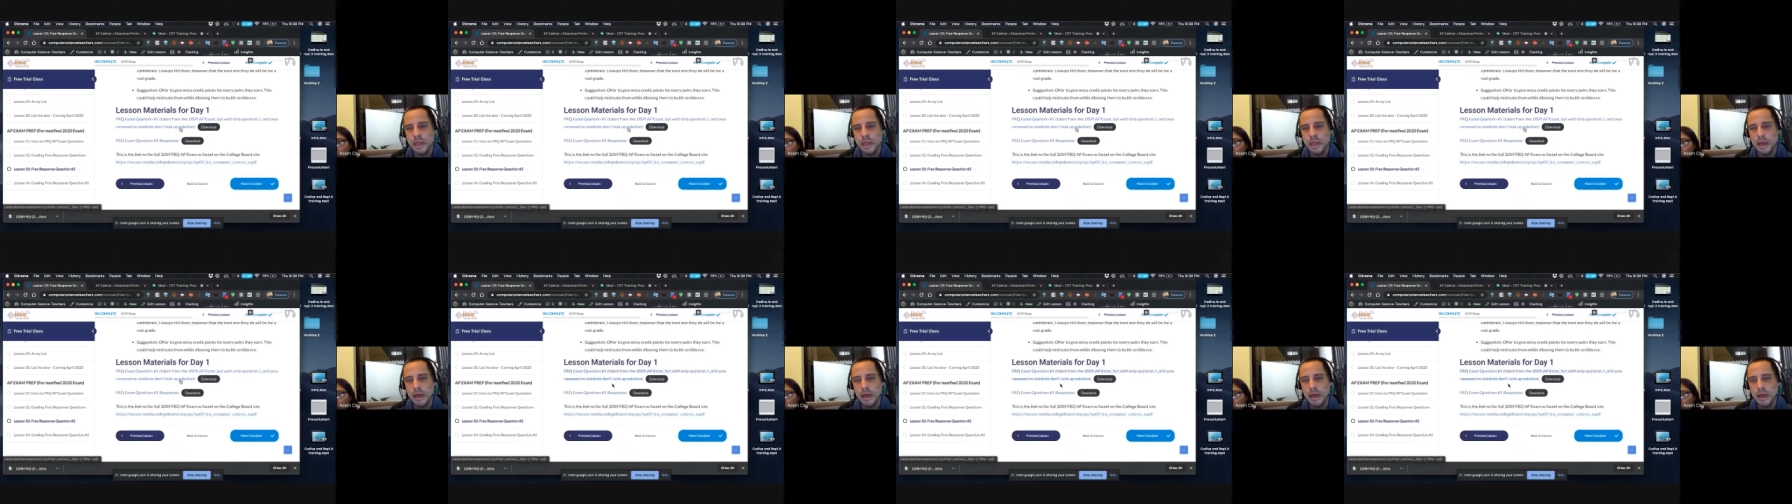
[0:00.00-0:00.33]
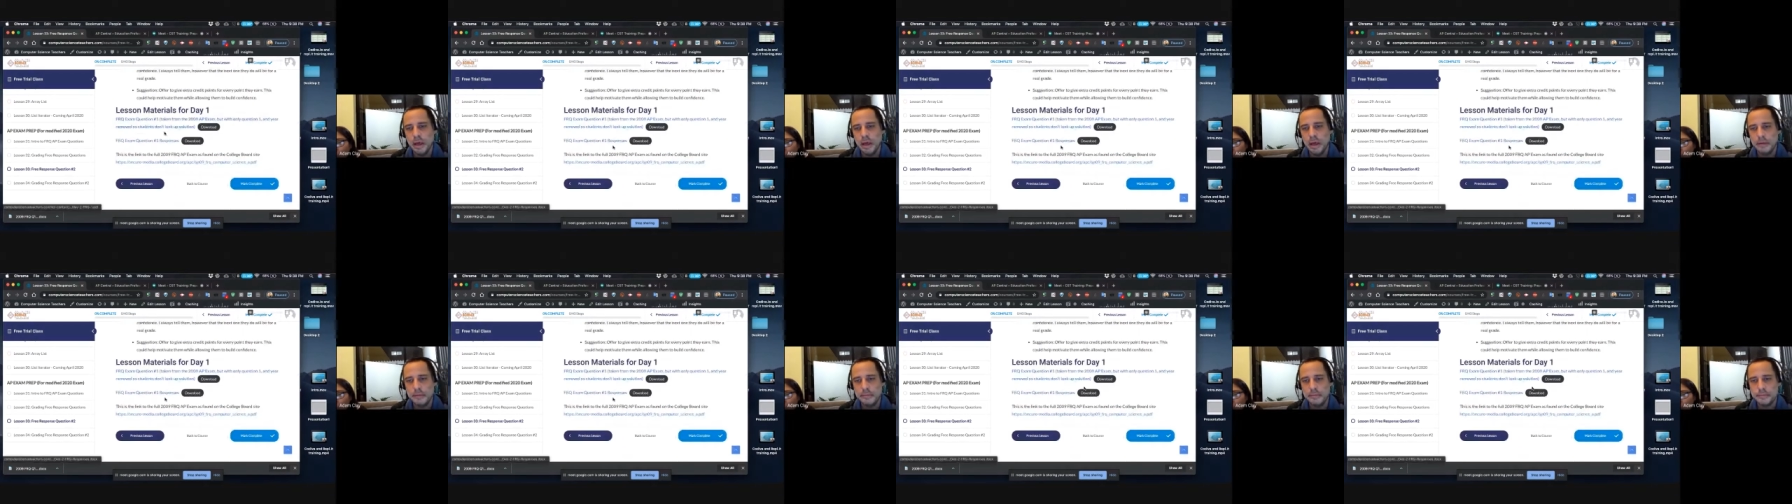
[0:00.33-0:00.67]

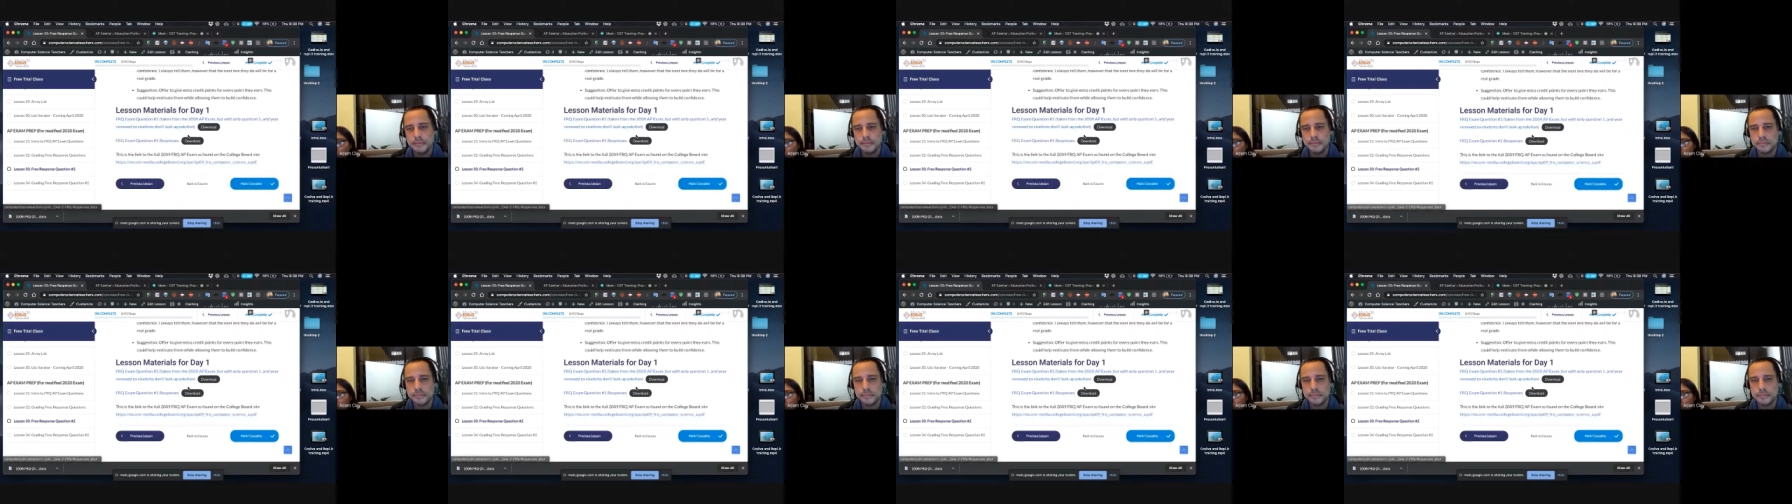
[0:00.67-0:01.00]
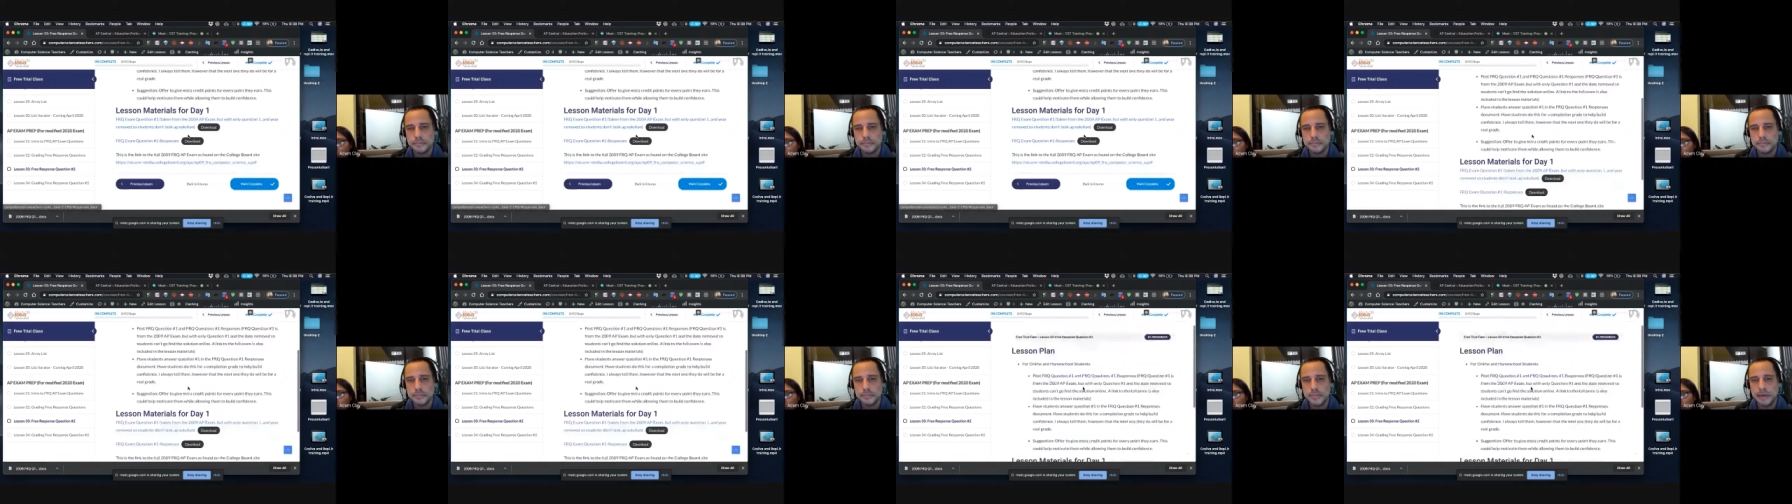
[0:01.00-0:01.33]
I
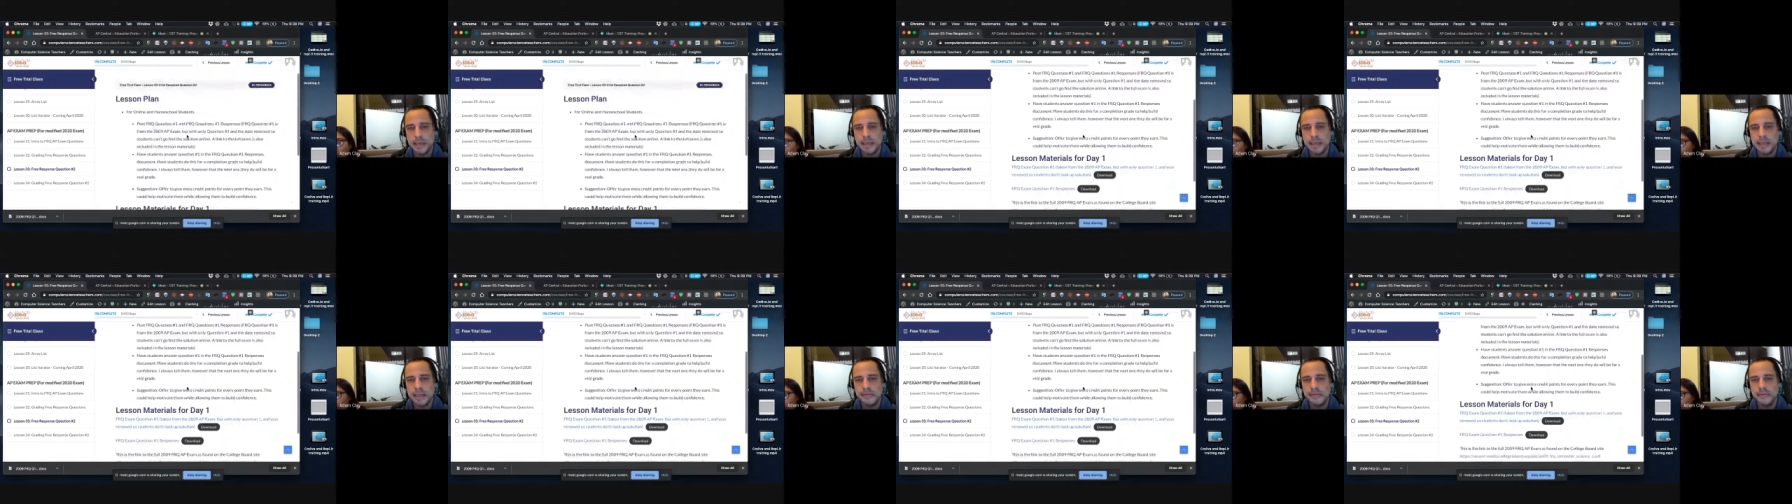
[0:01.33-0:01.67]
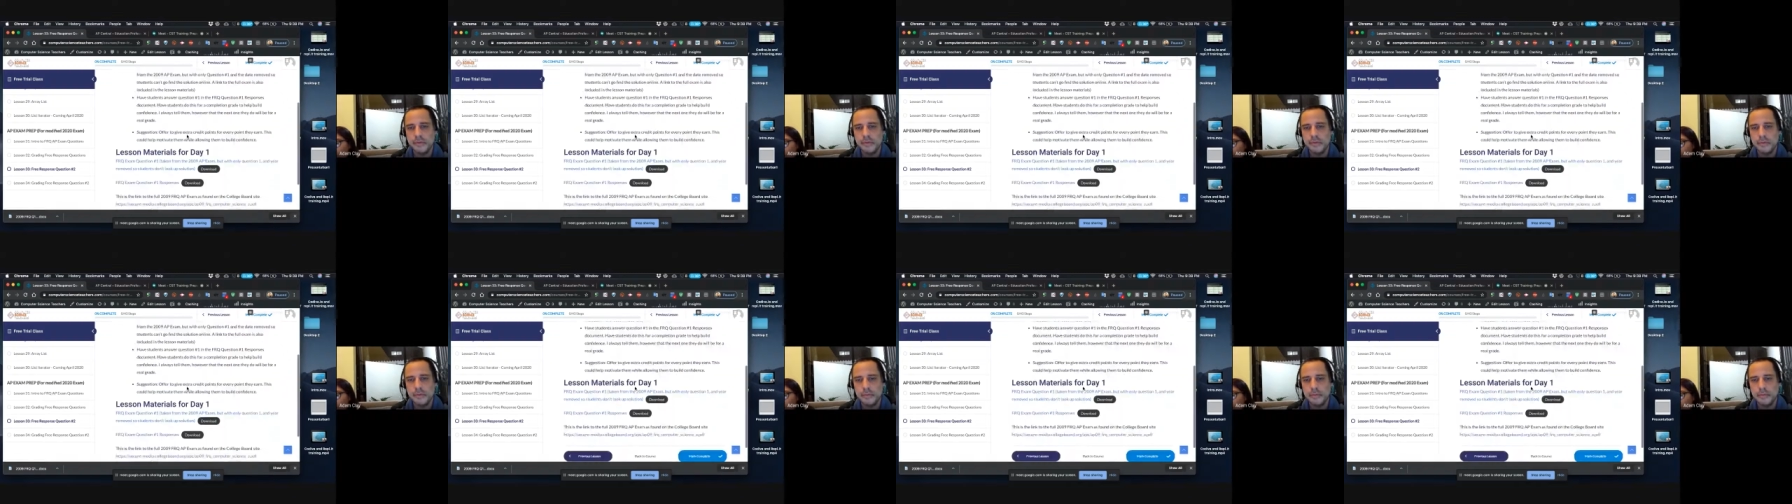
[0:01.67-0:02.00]

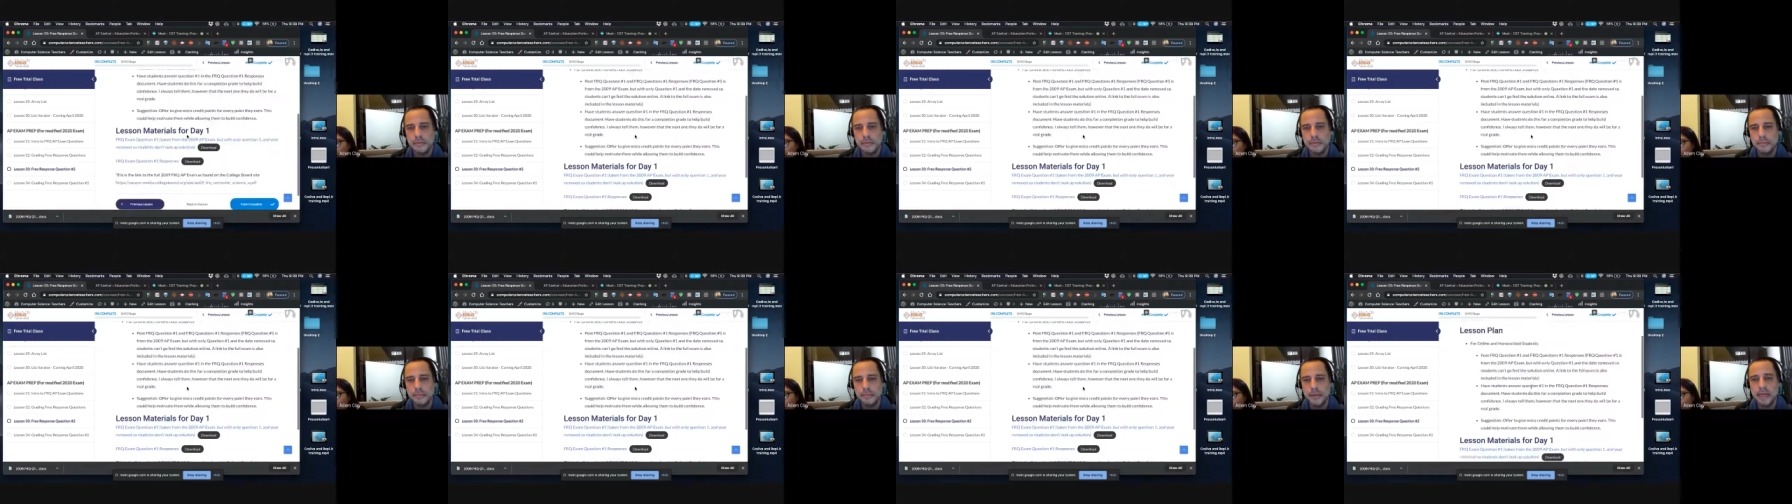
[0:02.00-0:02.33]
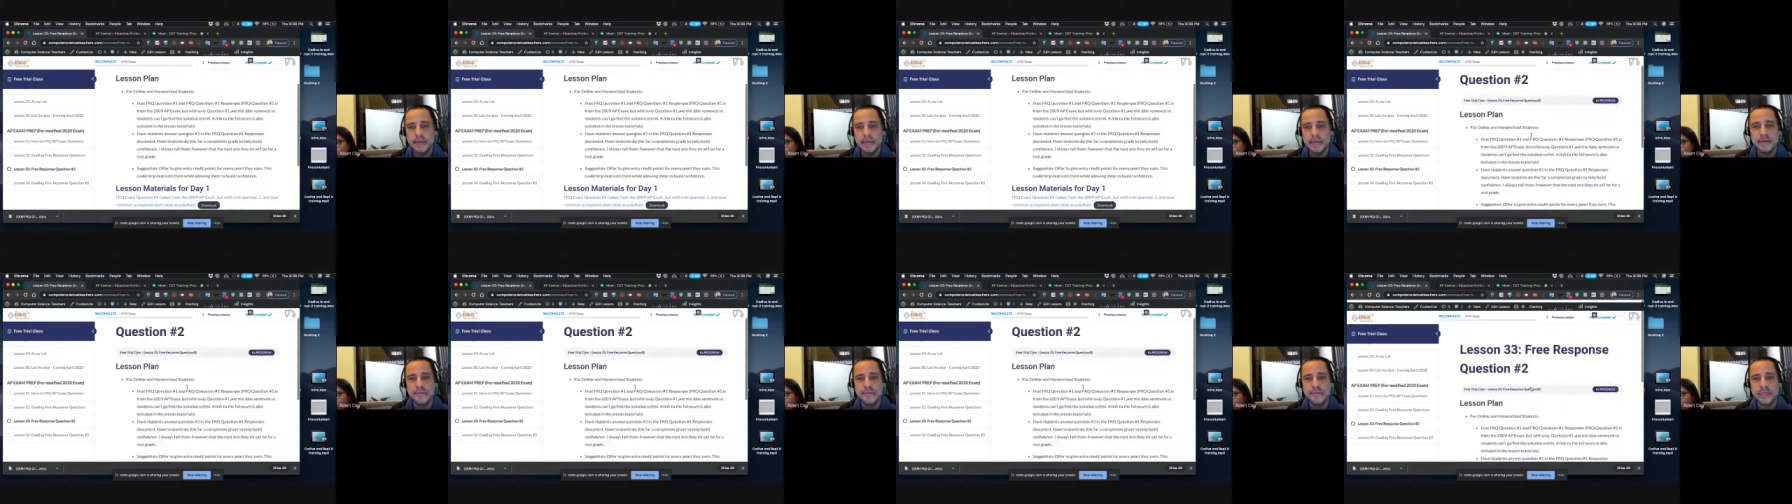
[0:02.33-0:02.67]

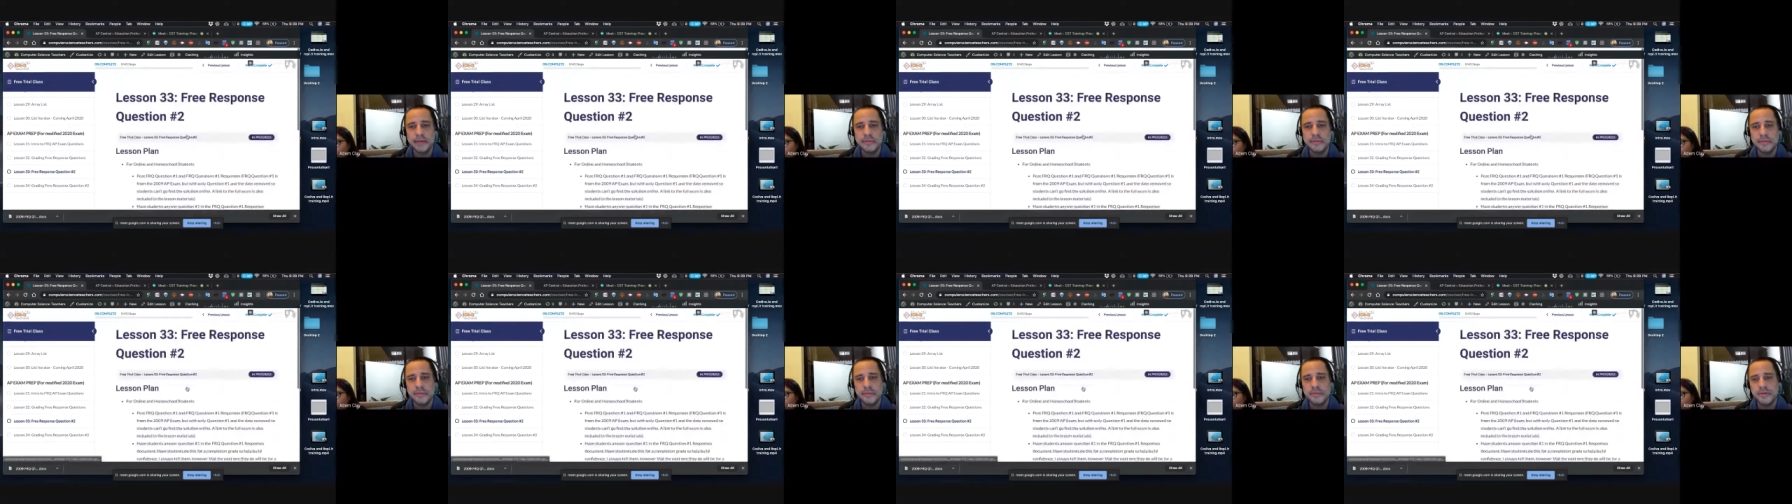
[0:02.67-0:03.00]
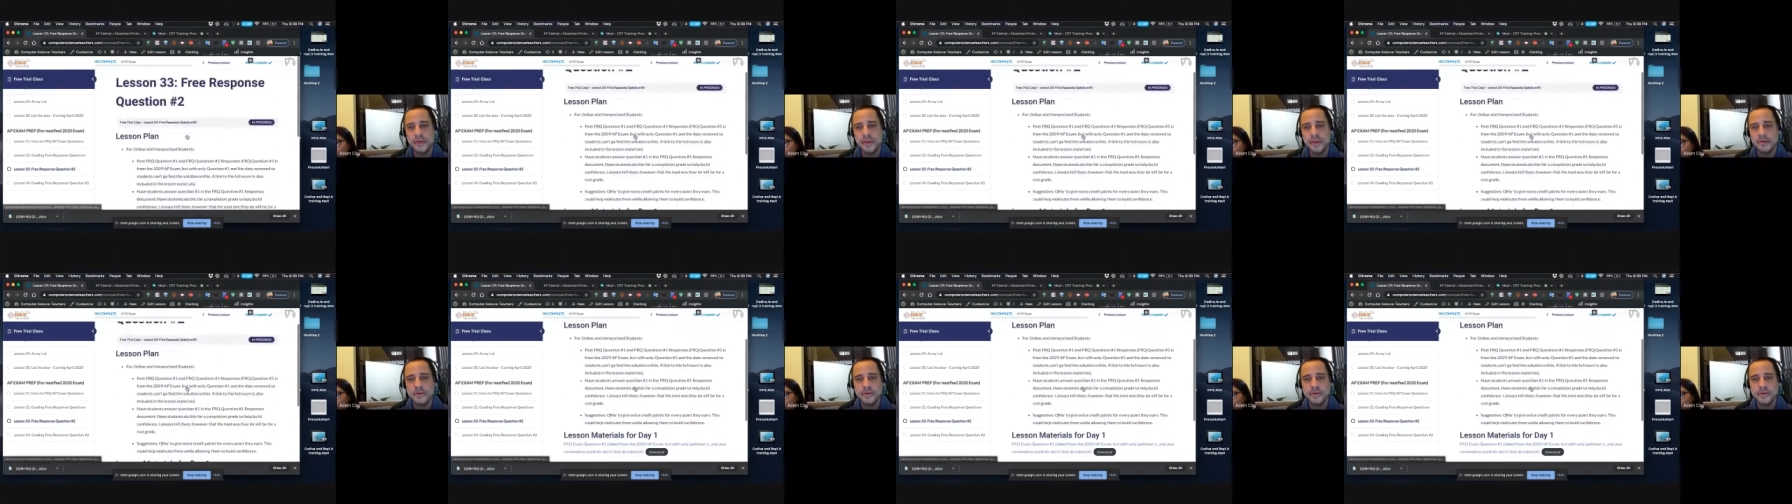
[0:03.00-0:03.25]
didn't even give them the video.